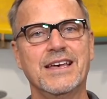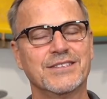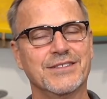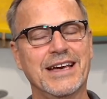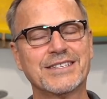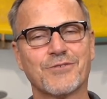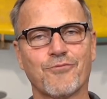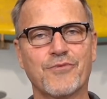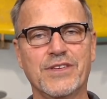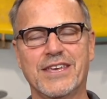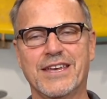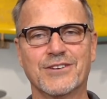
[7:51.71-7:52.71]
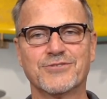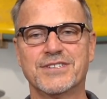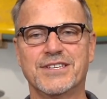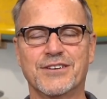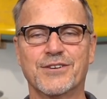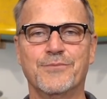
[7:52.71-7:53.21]
So that's a really
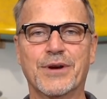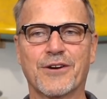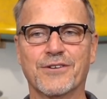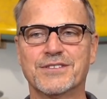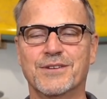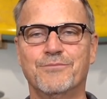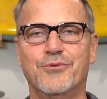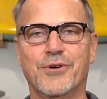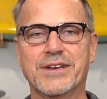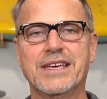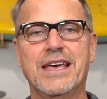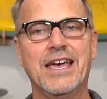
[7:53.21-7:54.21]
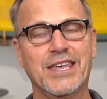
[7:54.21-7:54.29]
interesting comparison point.